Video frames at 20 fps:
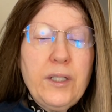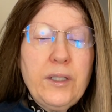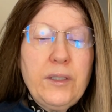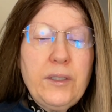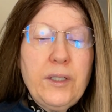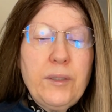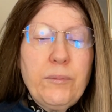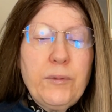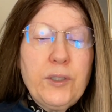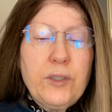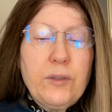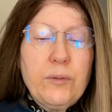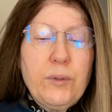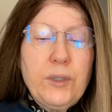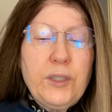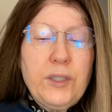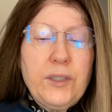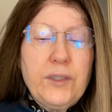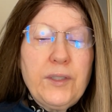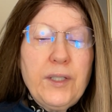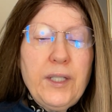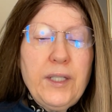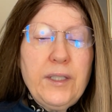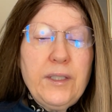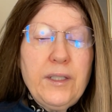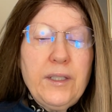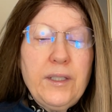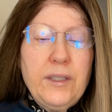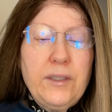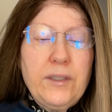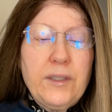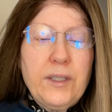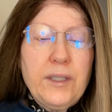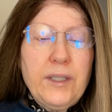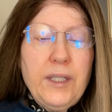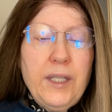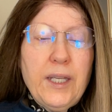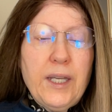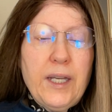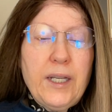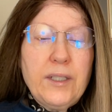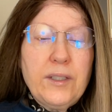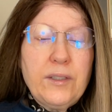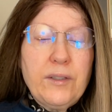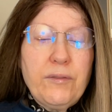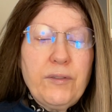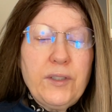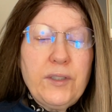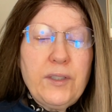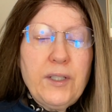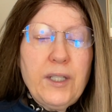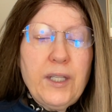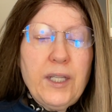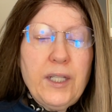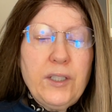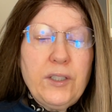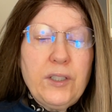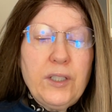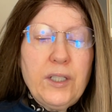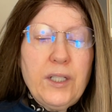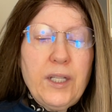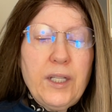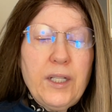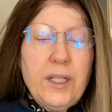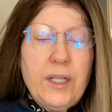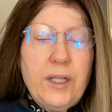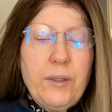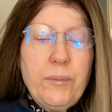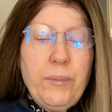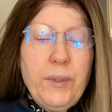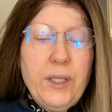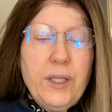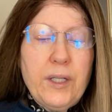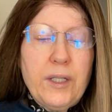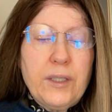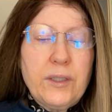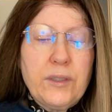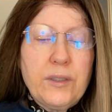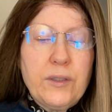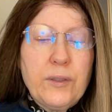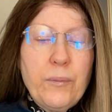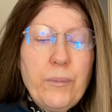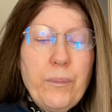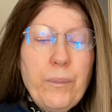Dimmer switches instantly add sophistication and ambiance.